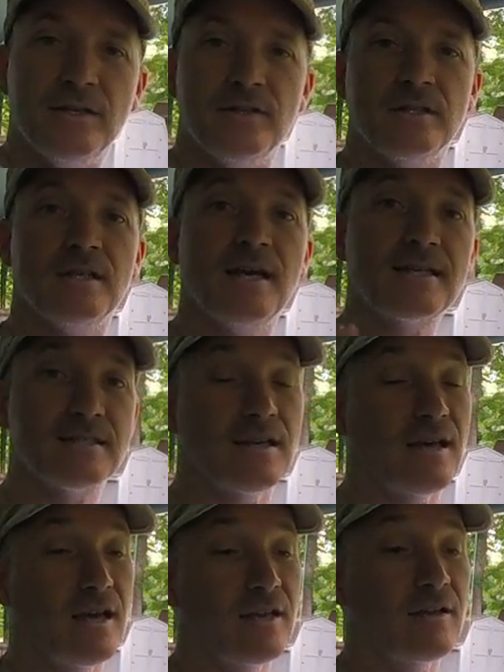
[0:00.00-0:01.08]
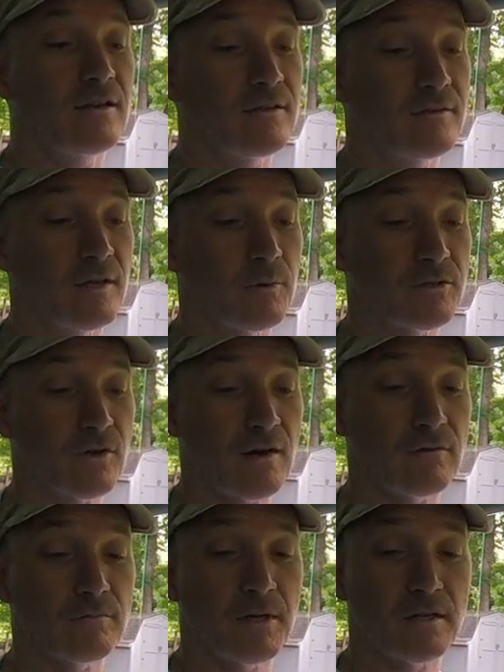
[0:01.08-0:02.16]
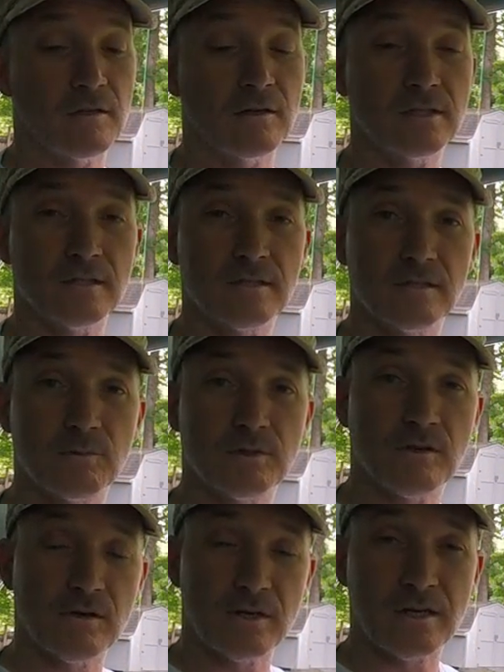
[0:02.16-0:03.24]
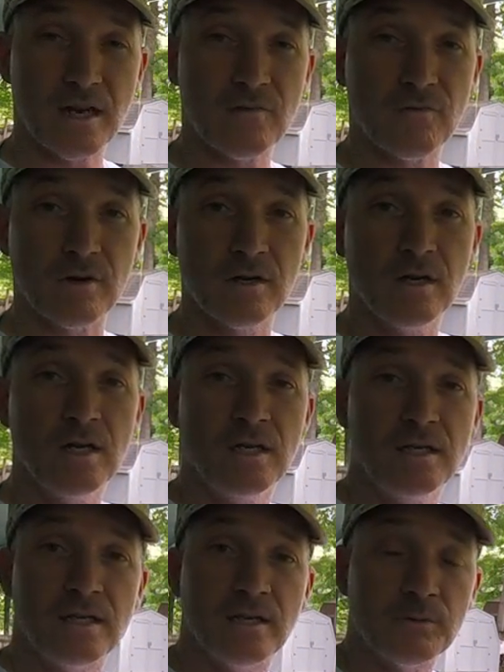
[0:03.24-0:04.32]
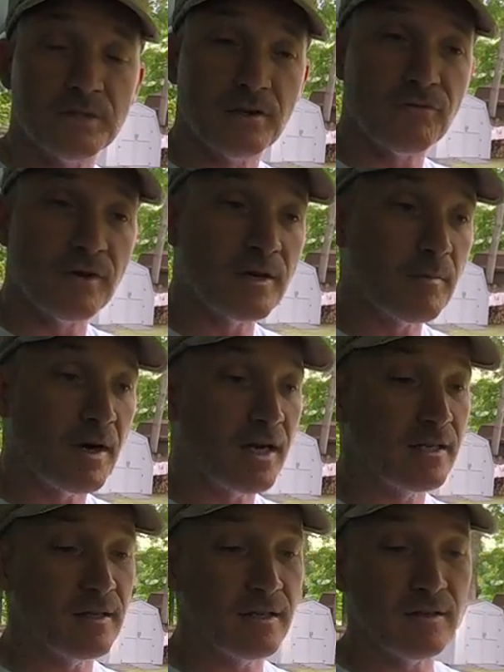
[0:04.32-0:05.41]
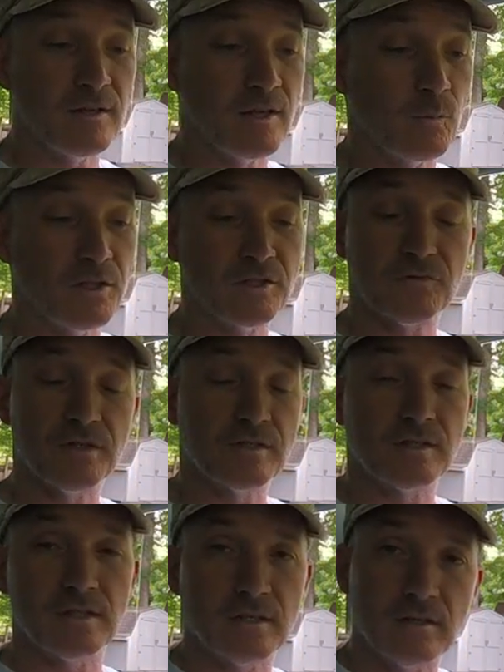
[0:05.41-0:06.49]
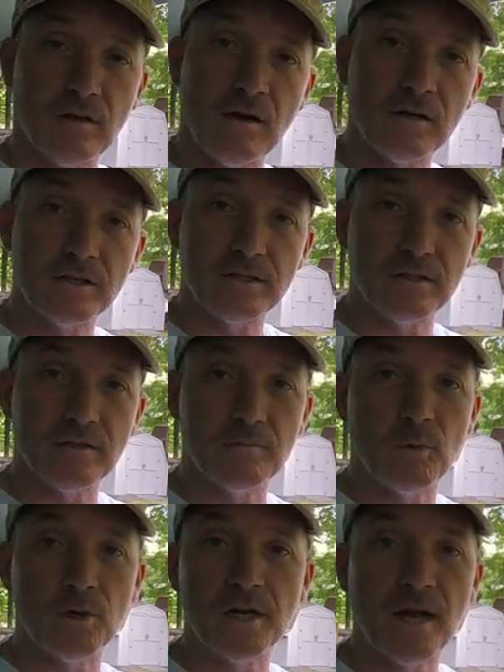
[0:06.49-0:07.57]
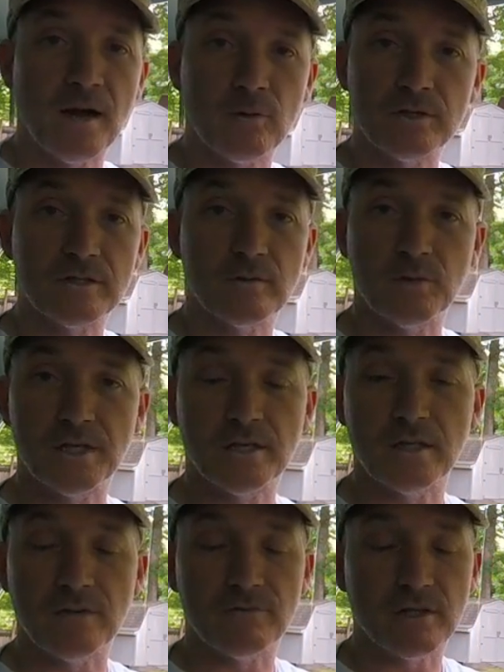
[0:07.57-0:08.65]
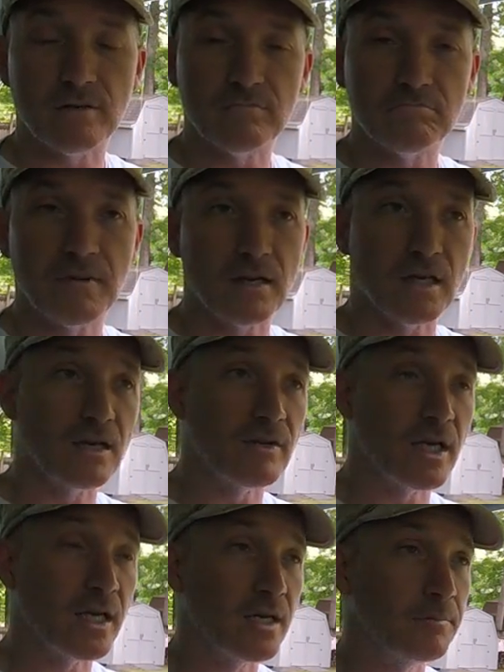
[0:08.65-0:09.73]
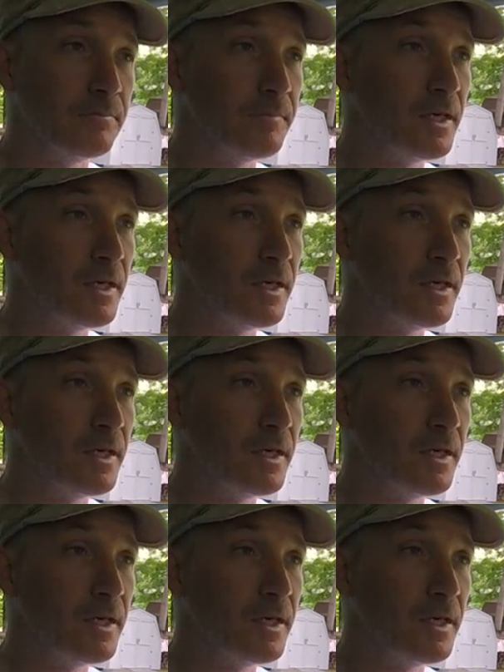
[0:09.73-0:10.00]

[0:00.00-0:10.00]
the next day that we traveled, made a long distance, we started in Denver, and I was at a friend of mine, and we just visited long into the morning hours, and we didn't leave till about 11 a.m.